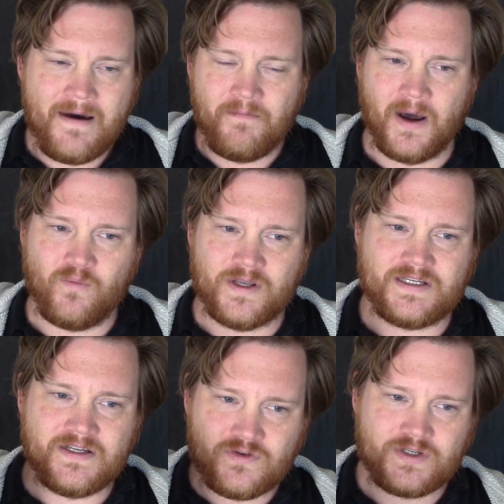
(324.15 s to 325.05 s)
But what's
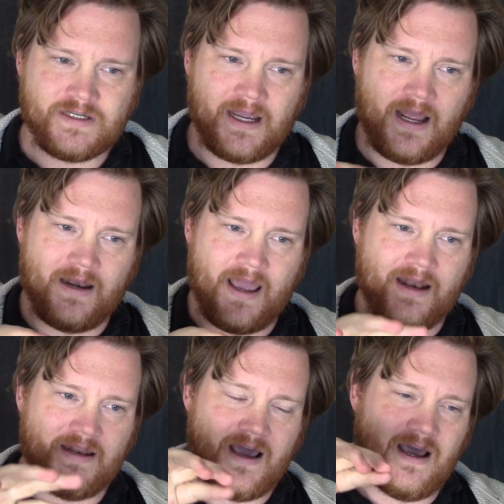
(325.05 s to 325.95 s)
interesting and
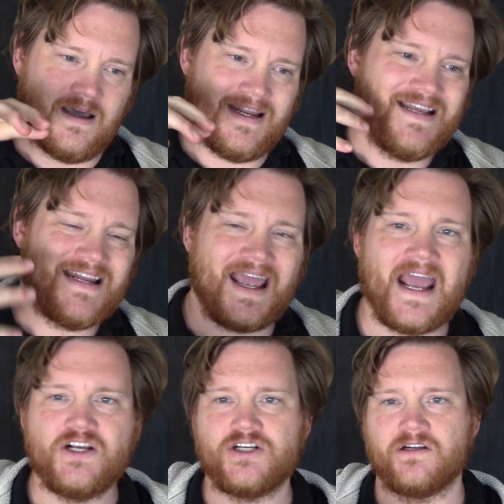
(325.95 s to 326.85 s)
an
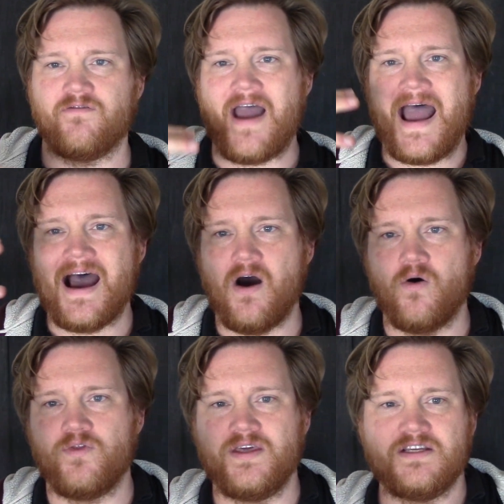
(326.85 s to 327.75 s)
indication of
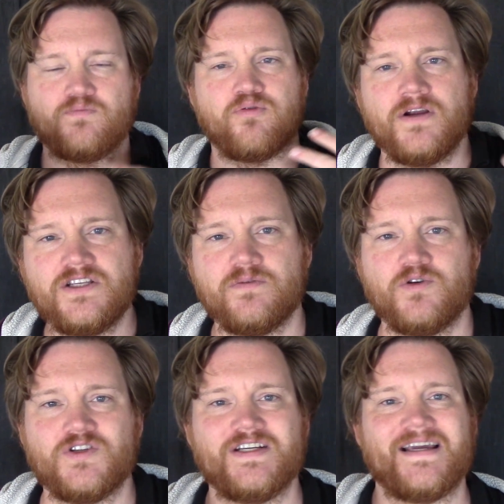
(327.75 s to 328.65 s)
how these
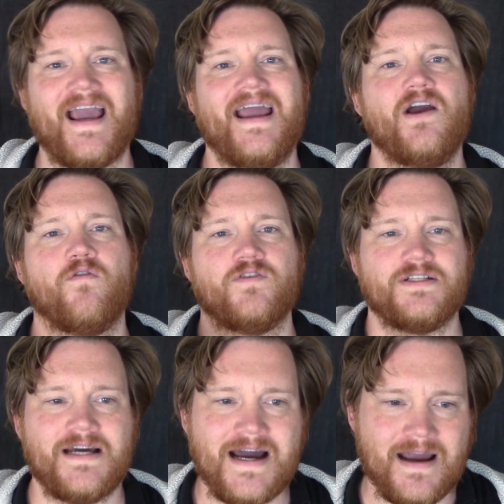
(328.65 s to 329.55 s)
principles decay over
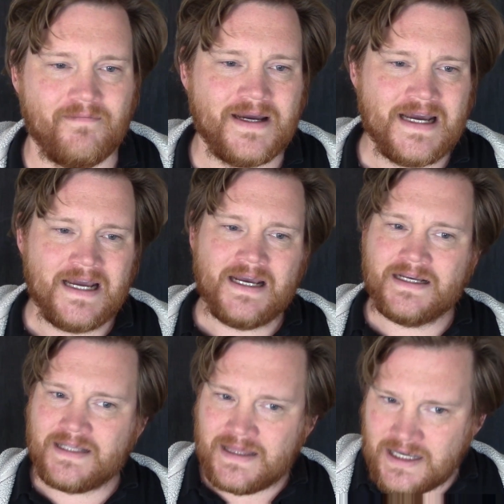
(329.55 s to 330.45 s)
time
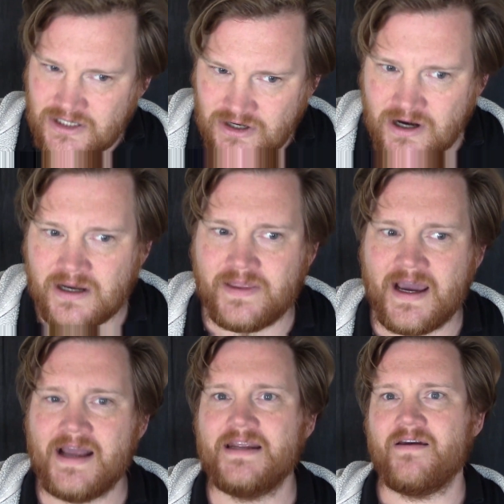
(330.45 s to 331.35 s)
is that they took the
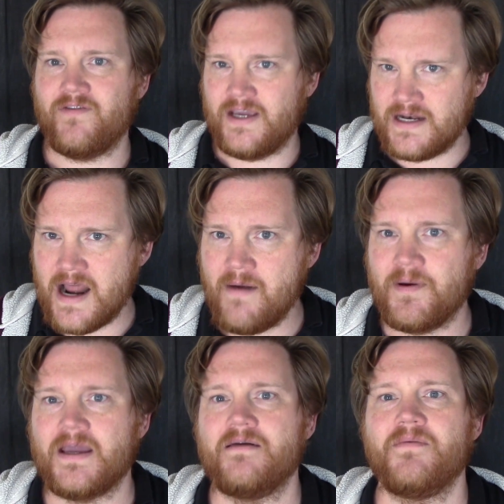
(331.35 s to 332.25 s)
idea of
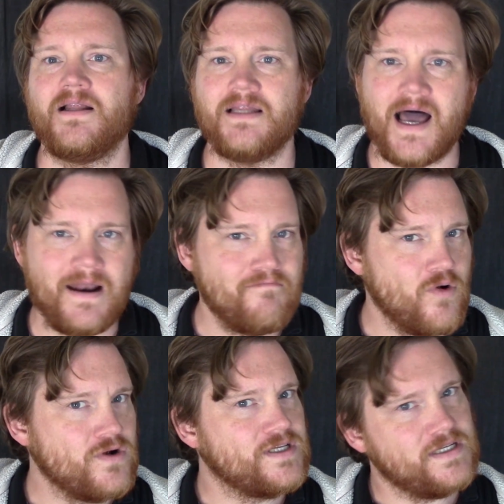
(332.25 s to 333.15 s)
kidnapping him a lot
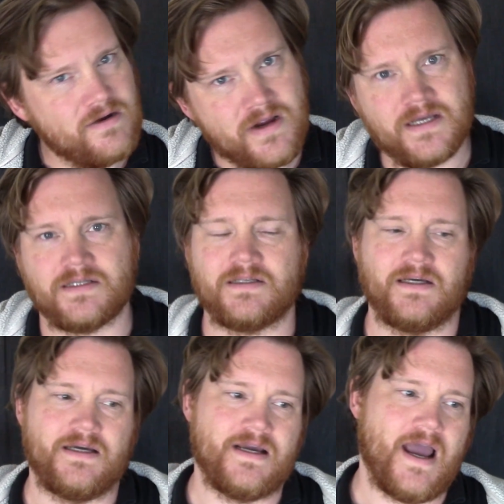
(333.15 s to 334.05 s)
more
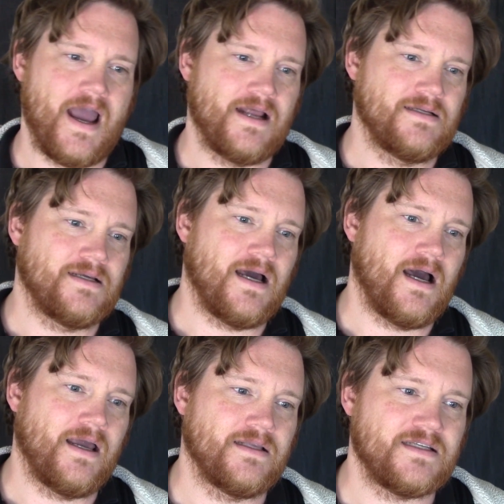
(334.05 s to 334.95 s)
seriously. And
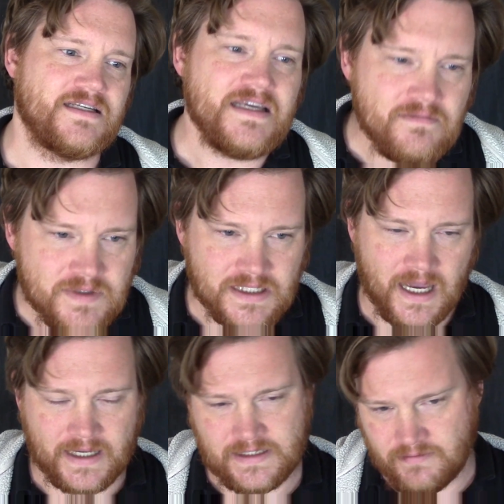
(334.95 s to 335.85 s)
it seems
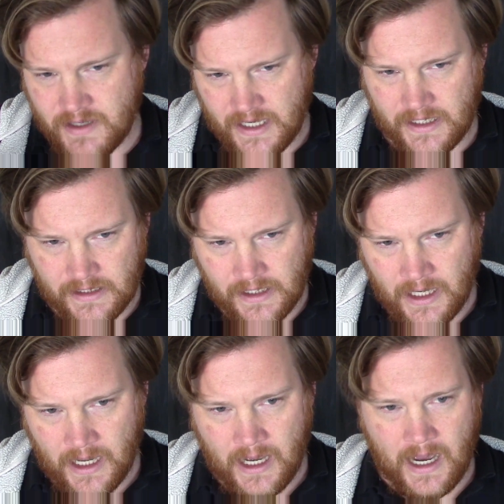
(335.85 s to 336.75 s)
like to me,
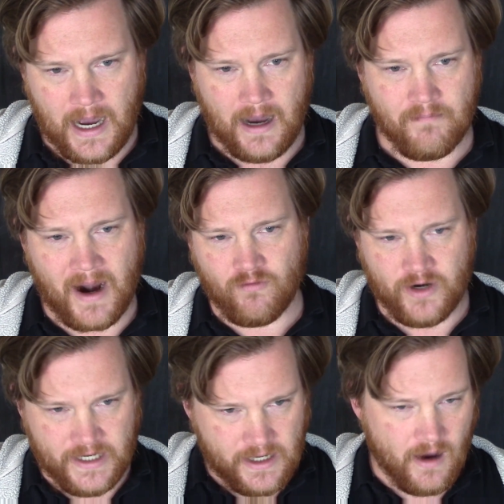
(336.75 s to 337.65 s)
my
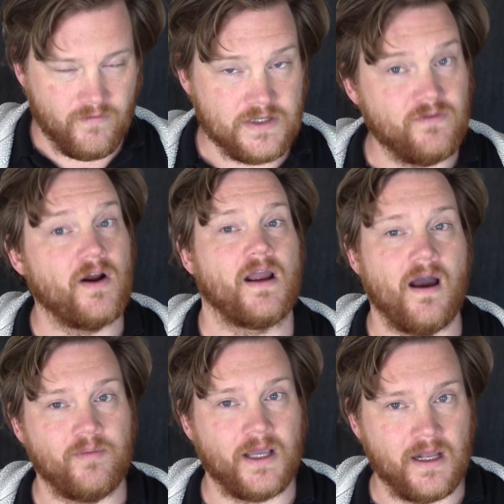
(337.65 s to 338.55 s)
read of this very
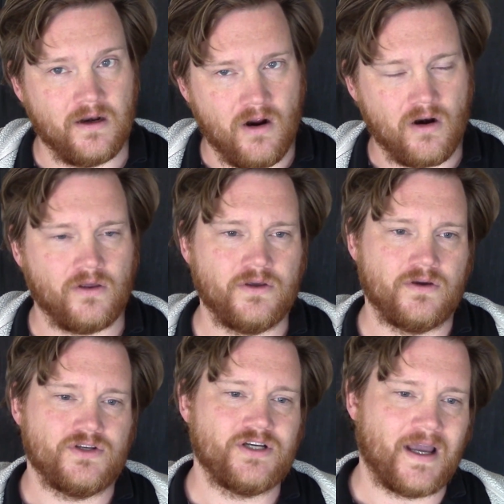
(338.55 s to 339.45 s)
complicated article you
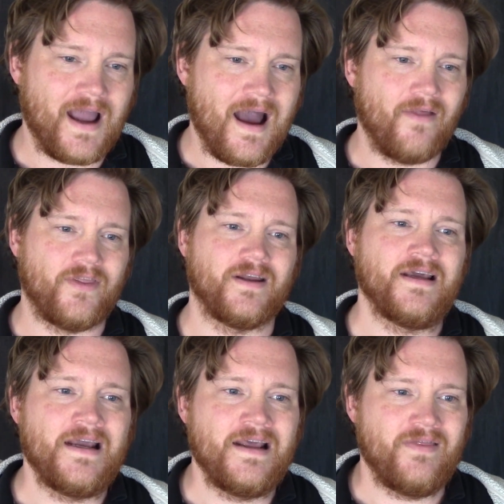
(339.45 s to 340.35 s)
could check out, that
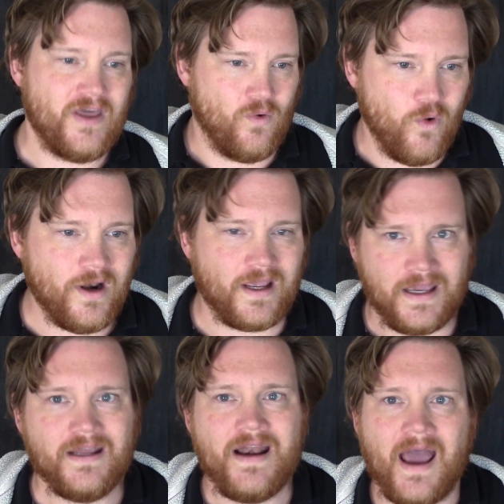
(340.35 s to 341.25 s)
they would have
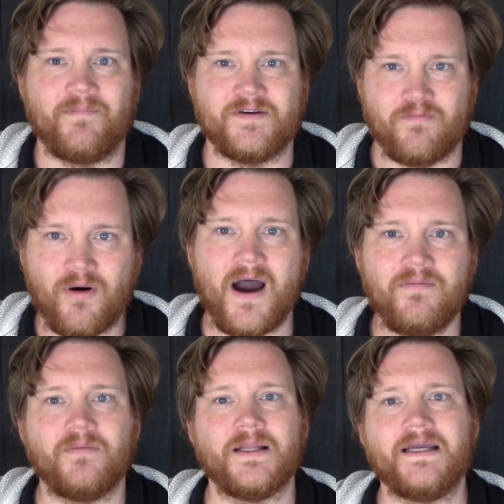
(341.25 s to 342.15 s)
kidnapped him
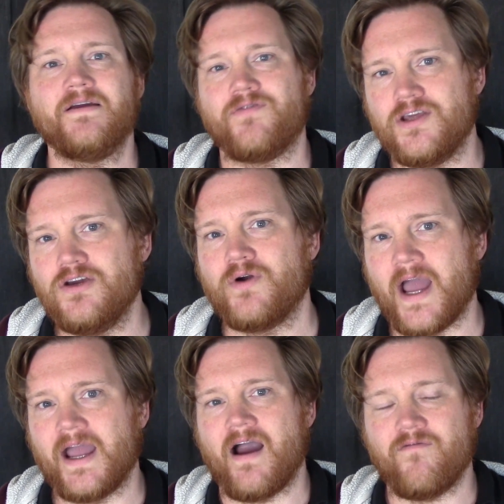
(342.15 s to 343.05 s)
probably if the
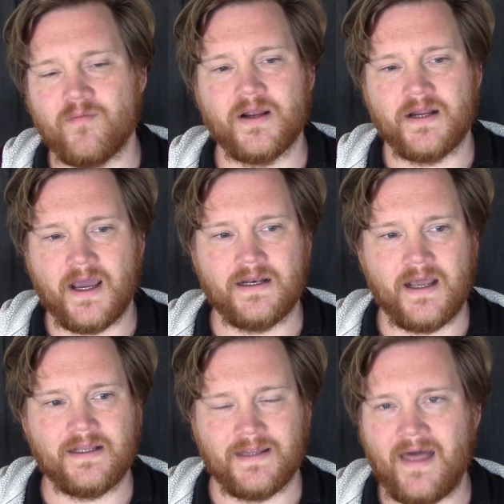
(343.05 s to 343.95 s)
UK government
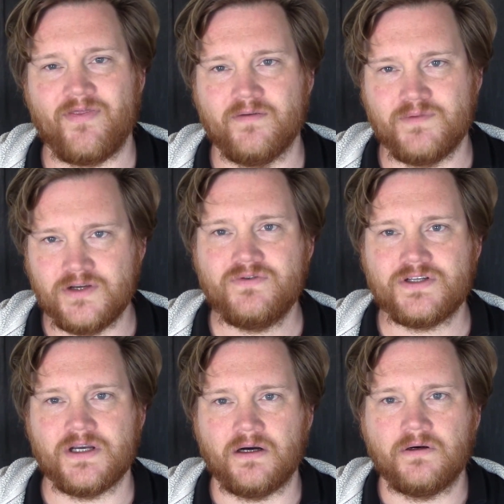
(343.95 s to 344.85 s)
had let them do
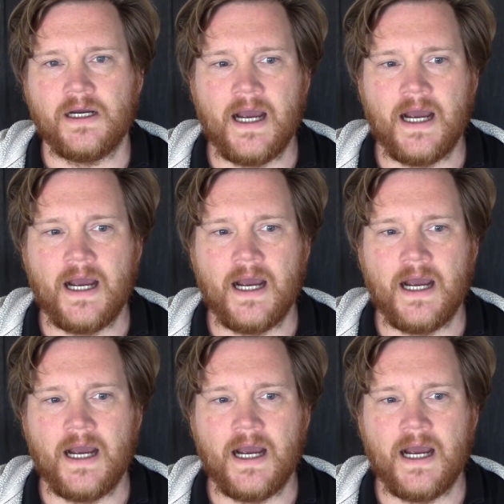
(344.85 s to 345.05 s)
so.